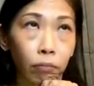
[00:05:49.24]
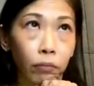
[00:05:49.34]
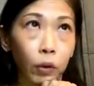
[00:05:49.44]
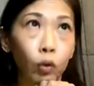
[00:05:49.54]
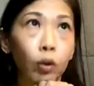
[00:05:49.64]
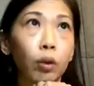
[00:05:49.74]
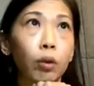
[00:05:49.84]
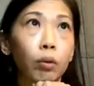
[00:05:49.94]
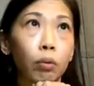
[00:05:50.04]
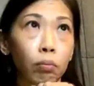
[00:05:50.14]

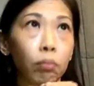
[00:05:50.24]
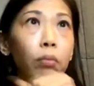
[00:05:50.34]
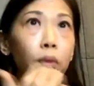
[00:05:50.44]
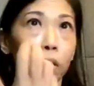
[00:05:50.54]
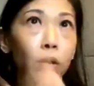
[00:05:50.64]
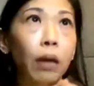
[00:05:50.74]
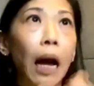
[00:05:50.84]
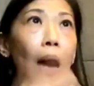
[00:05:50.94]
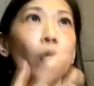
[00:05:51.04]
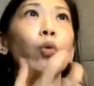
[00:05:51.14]
so
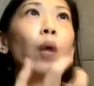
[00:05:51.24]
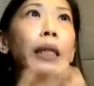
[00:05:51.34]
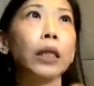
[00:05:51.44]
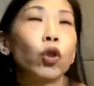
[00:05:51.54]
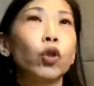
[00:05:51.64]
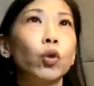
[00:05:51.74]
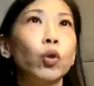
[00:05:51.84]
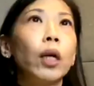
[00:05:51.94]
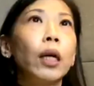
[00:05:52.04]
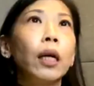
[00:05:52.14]
how do I need
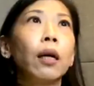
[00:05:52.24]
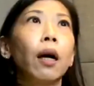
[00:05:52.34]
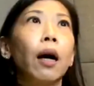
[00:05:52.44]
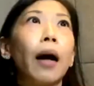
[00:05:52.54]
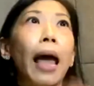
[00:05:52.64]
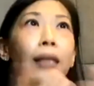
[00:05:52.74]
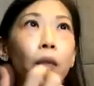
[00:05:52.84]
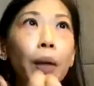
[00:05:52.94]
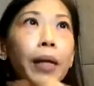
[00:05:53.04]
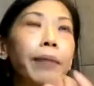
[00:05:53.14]
to
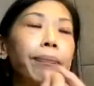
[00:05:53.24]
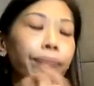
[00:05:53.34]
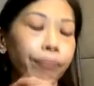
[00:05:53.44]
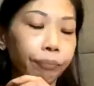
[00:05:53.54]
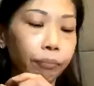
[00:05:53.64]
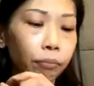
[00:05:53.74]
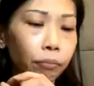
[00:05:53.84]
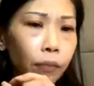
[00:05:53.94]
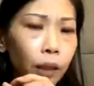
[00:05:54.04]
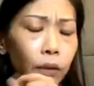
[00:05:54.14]
activate it?
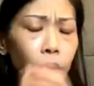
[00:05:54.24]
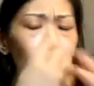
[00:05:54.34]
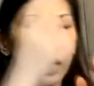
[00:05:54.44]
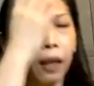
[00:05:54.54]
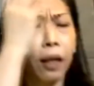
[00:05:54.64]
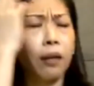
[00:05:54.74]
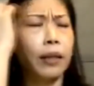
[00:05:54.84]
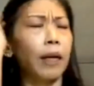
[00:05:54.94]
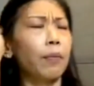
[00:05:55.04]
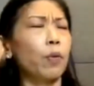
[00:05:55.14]
So a lot of
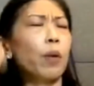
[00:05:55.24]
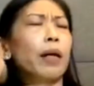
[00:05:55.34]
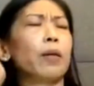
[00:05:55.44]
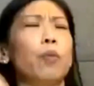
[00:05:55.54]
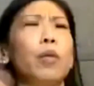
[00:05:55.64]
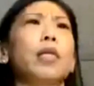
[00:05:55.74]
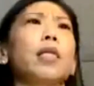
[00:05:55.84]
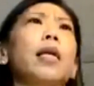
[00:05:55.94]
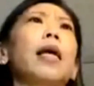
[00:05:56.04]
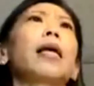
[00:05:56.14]
times when we
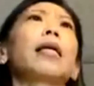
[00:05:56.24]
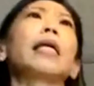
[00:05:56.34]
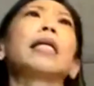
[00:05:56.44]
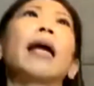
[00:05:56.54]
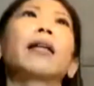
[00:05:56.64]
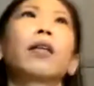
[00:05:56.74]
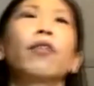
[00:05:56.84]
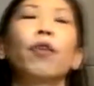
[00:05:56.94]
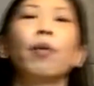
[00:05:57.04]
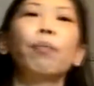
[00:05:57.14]
say
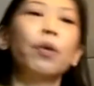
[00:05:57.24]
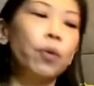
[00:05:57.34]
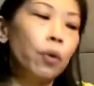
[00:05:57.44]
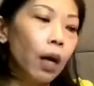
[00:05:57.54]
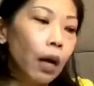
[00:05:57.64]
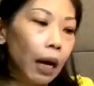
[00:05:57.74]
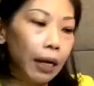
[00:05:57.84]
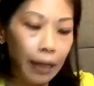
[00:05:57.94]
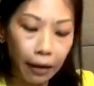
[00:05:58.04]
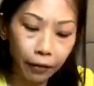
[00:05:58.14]
inactive
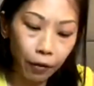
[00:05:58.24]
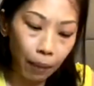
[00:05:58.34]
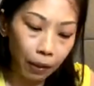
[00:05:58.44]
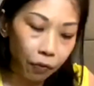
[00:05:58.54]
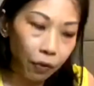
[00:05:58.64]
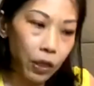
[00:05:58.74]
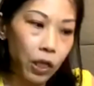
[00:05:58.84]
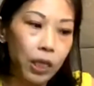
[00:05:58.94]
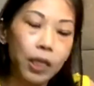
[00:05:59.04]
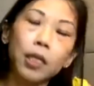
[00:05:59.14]

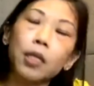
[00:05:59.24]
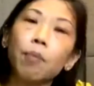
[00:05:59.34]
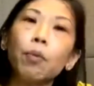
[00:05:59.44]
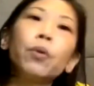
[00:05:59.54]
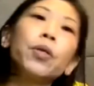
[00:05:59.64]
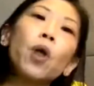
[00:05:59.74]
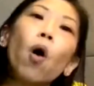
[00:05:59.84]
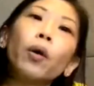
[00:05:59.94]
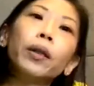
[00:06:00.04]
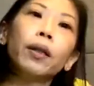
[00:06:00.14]
macrophages is immune
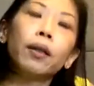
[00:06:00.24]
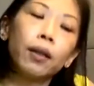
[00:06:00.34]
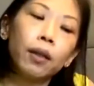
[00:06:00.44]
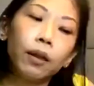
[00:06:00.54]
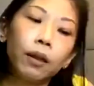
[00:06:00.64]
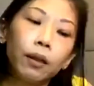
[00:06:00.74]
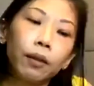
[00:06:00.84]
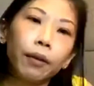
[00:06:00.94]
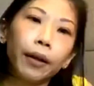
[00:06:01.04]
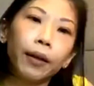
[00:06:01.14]
disorder,
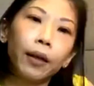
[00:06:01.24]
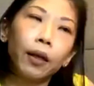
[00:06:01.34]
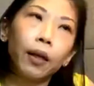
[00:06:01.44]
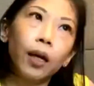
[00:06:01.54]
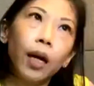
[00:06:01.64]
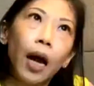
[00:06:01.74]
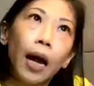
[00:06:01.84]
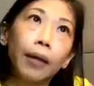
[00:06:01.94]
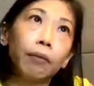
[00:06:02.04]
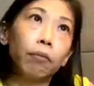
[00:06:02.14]
right?
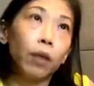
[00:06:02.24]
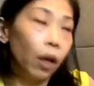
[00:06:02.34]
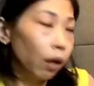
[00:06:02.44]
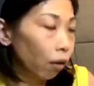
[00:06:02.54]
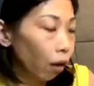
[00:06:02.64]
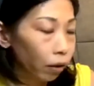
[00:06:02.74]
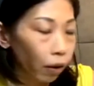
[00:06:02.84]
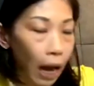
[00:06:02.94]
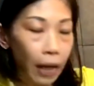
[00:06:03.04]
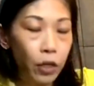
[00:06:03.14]
And a lot of high